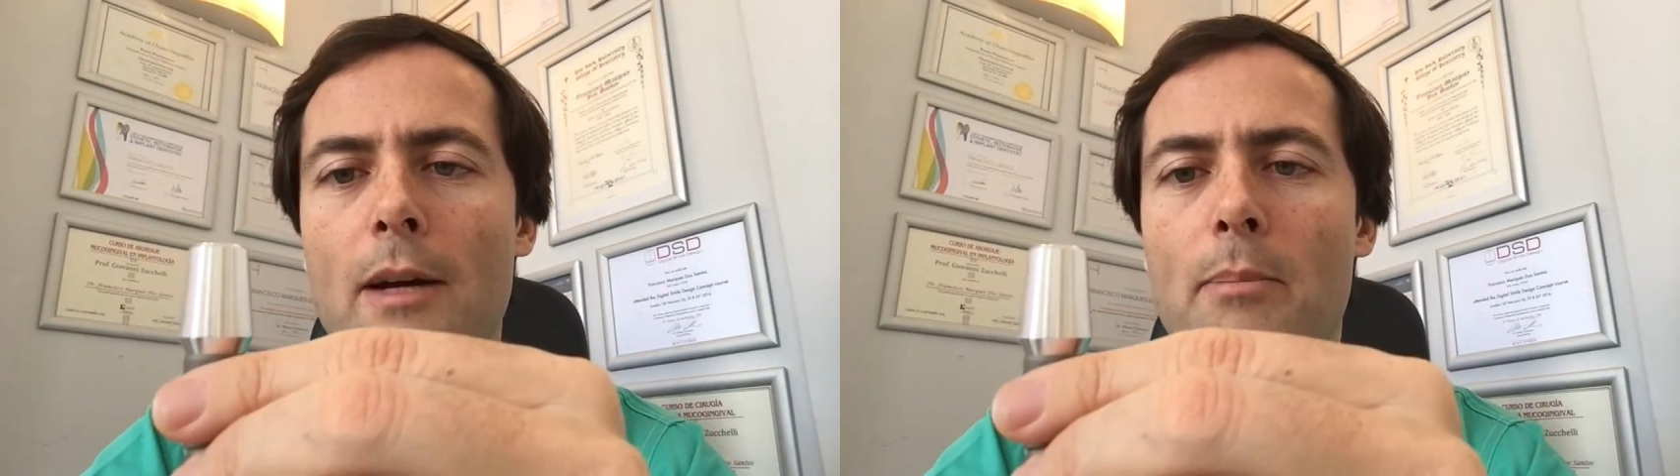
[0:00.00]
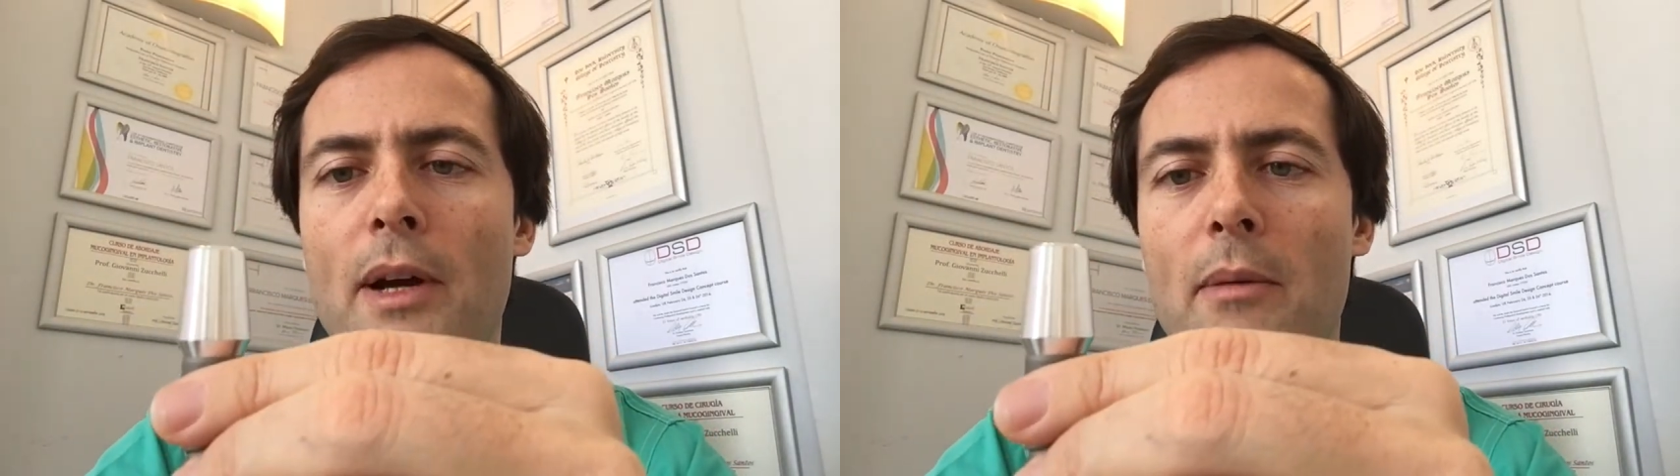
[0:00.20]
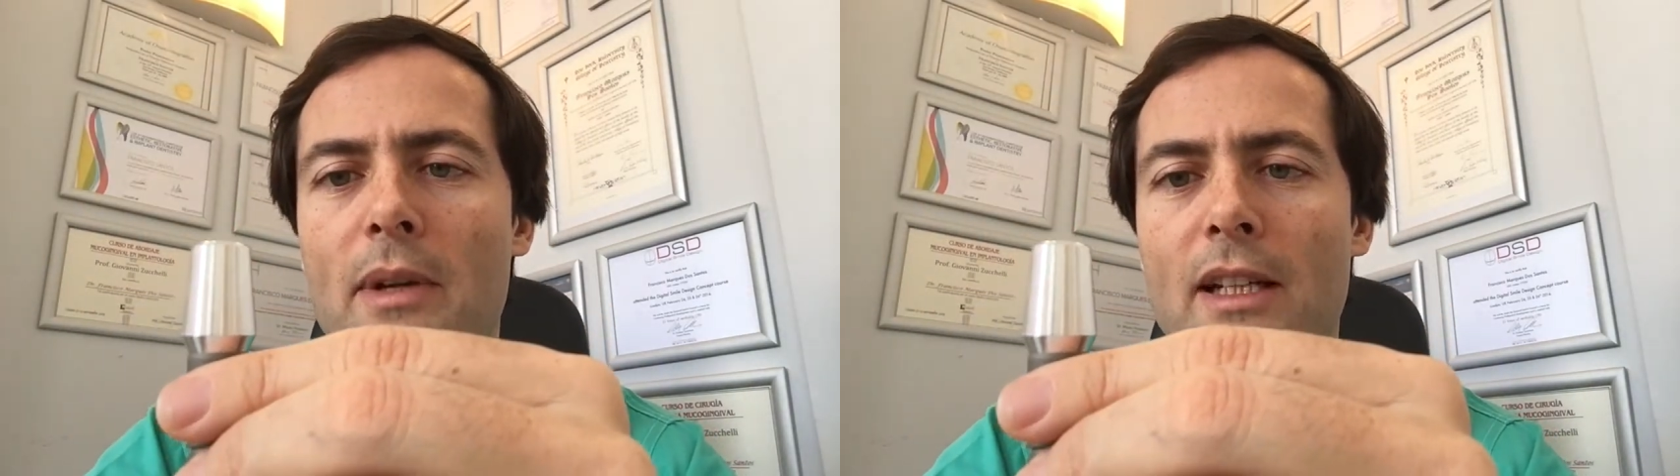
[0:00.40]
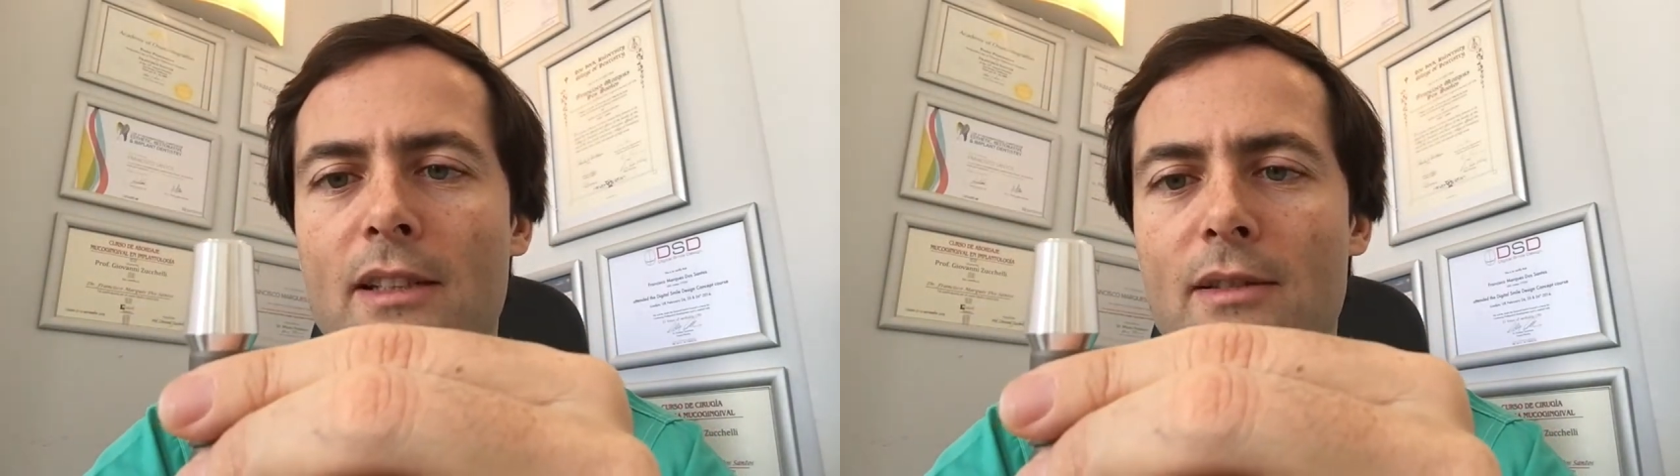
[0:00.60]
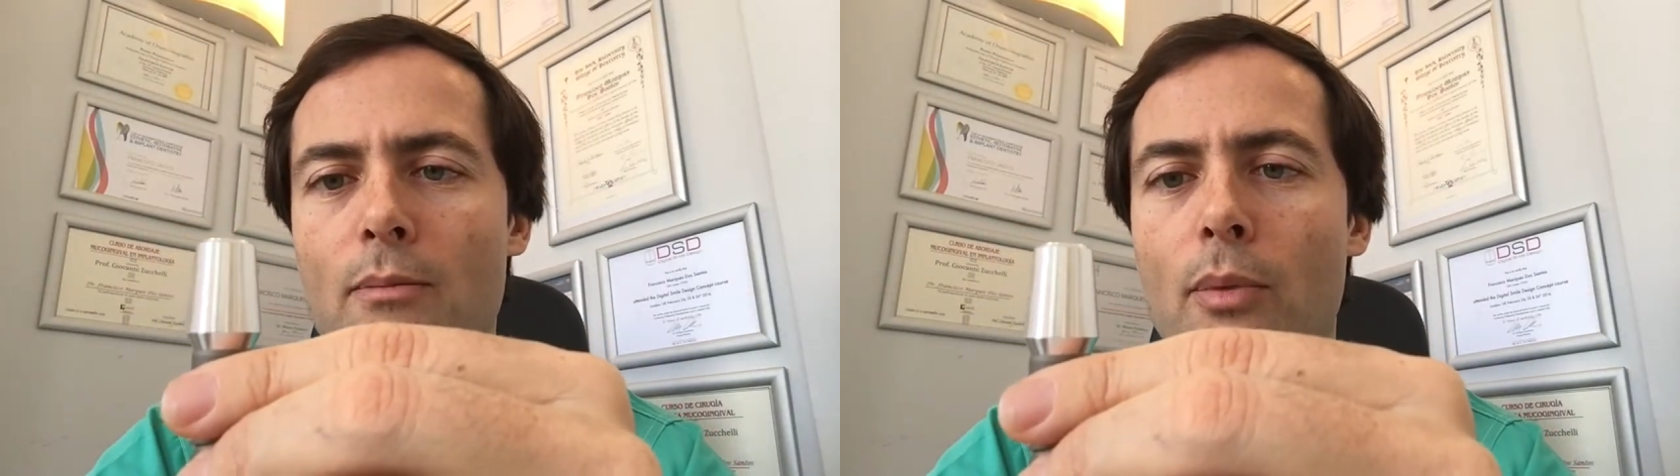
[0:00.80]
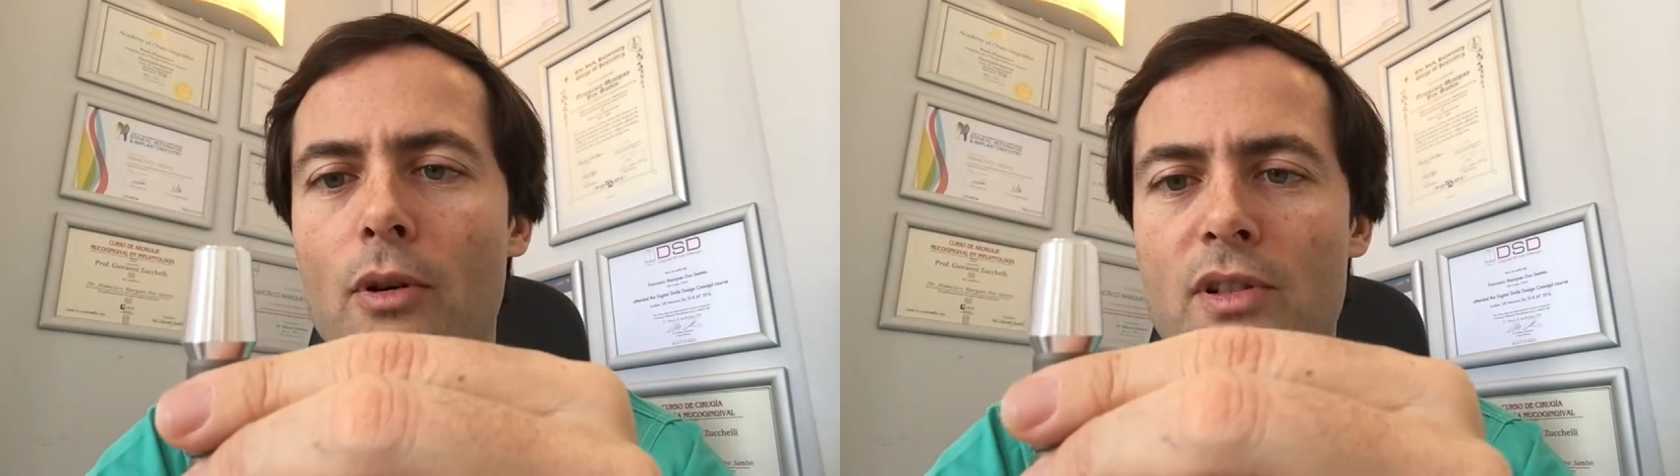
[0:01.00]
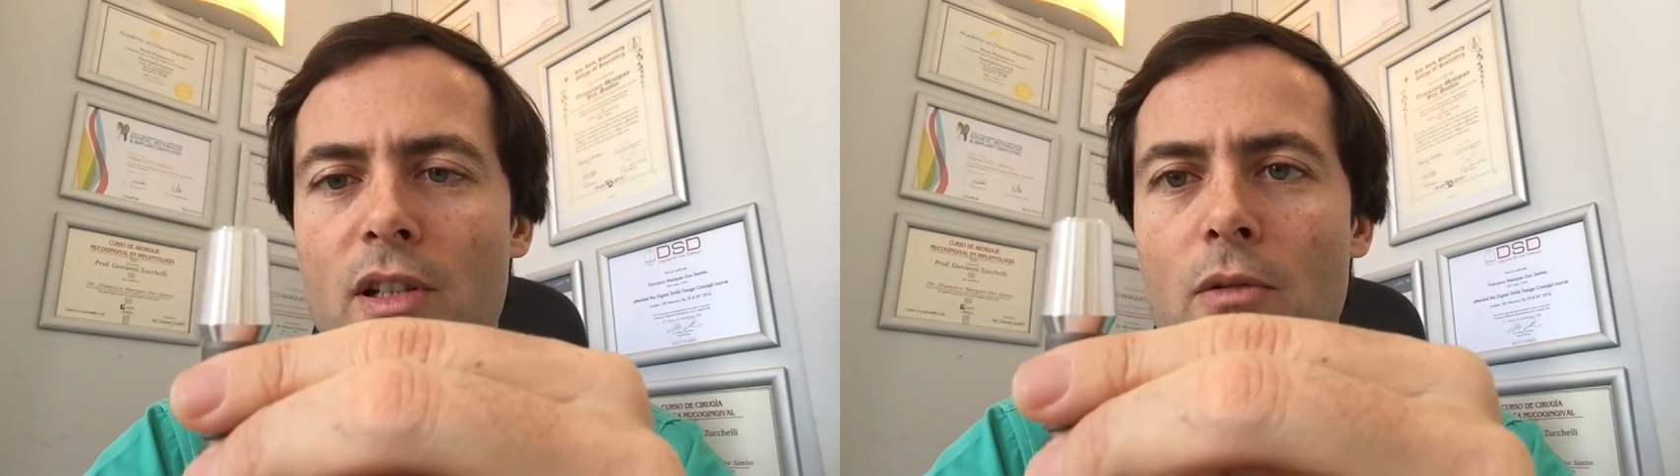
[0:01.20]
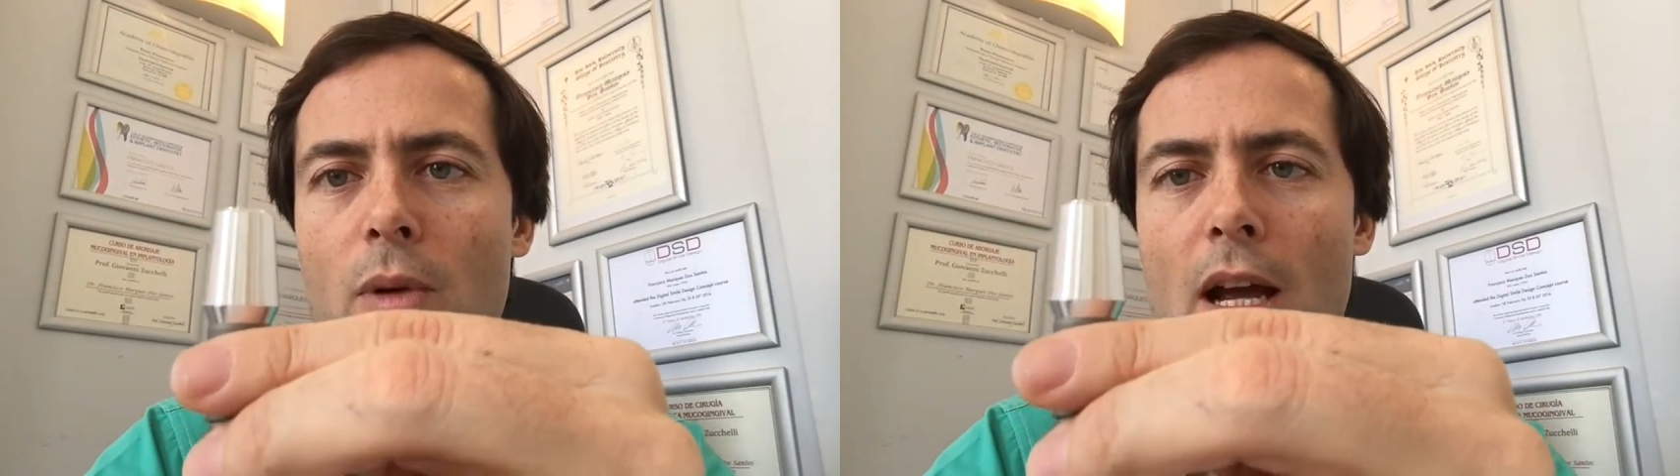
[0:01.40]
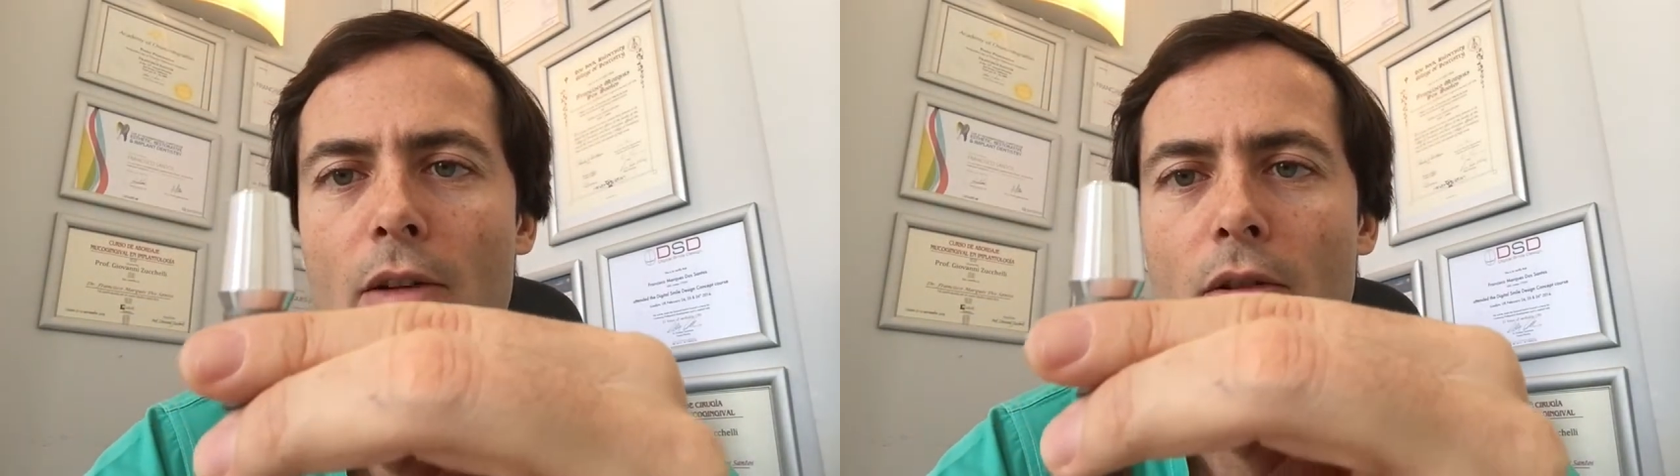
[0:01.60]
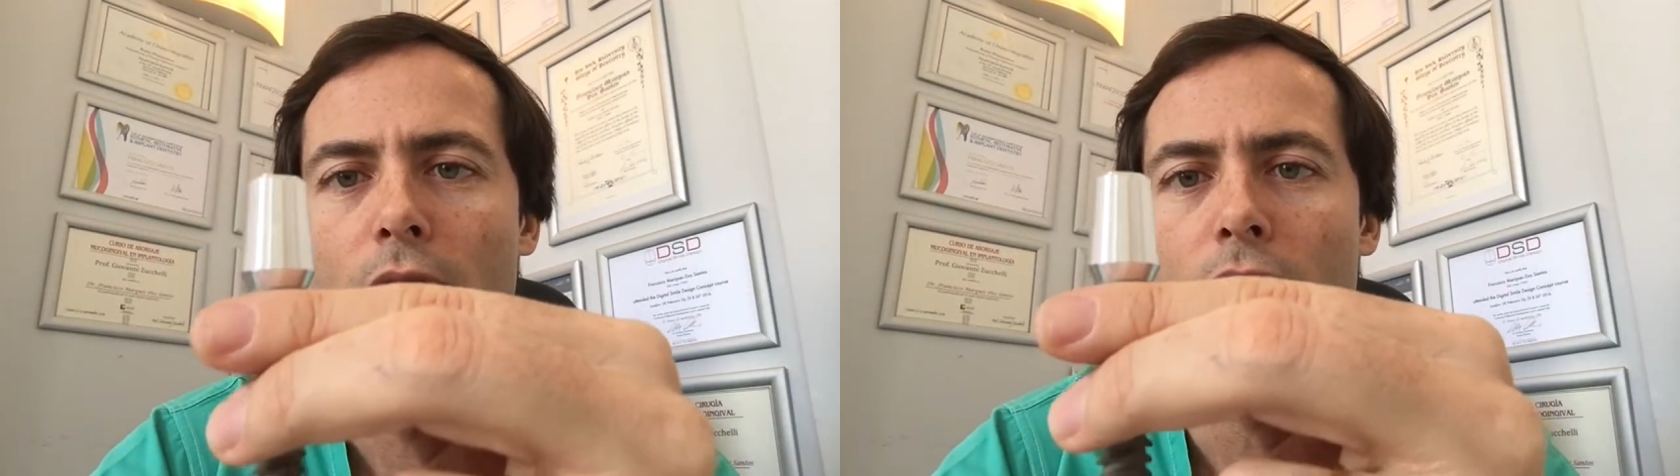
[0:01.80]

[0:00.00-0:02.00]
a permanent porcelain crown on